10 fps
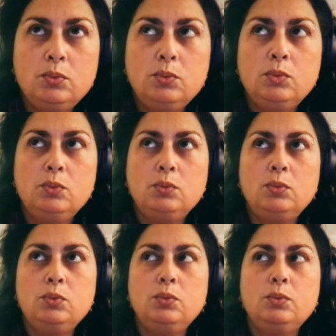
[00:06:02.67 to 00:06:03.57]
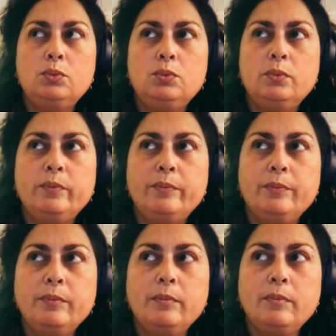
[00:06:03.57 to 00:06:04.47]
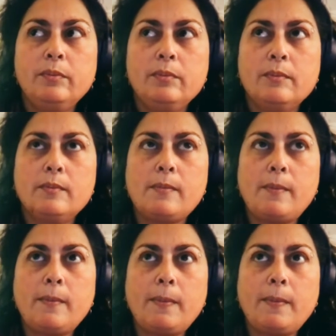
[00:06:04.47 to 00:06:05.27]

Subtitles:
[no speech]